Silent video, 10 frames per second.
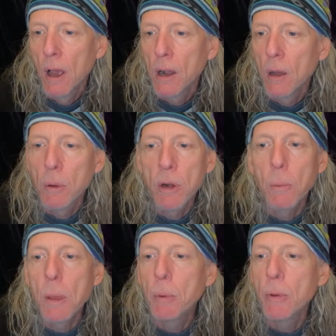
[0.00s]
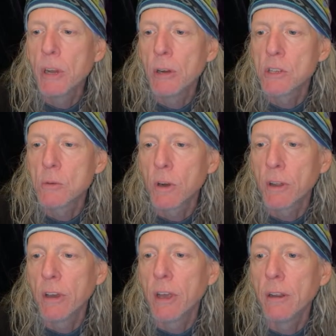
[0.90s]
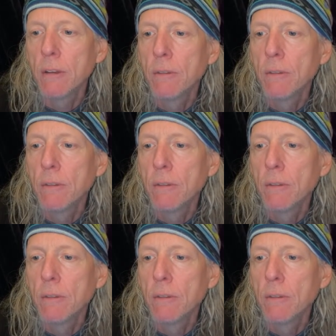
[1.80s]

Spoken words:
couple hundred people in here, so we're good.